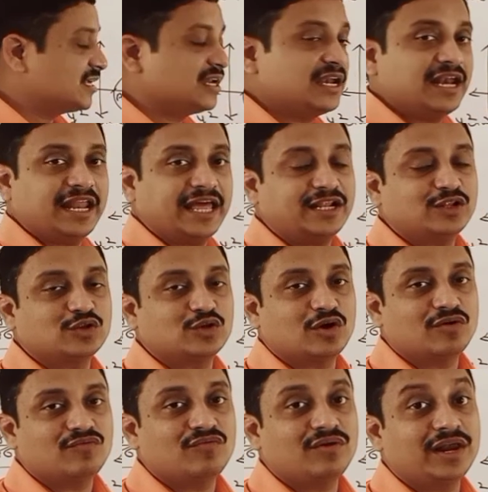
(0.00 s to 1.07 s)
length of
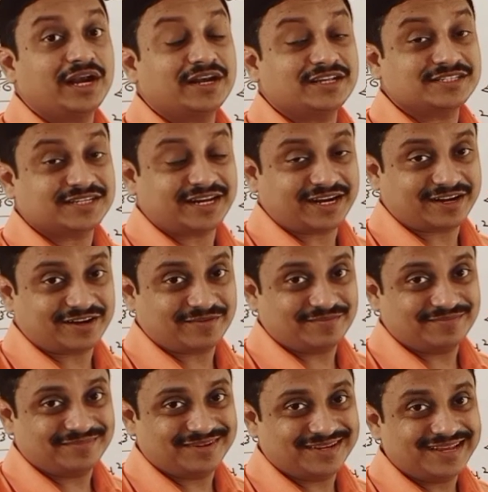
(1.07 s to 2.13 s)
latus rectum,
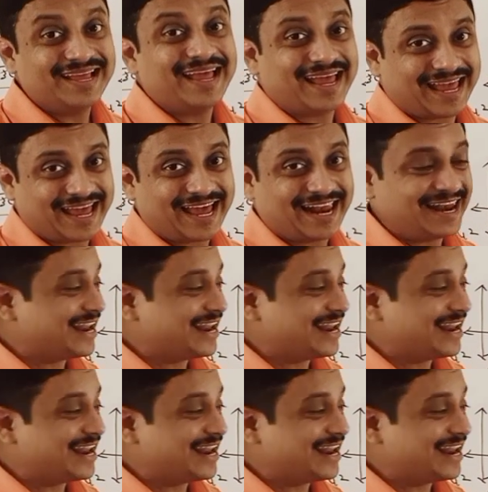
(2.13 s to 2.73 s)
L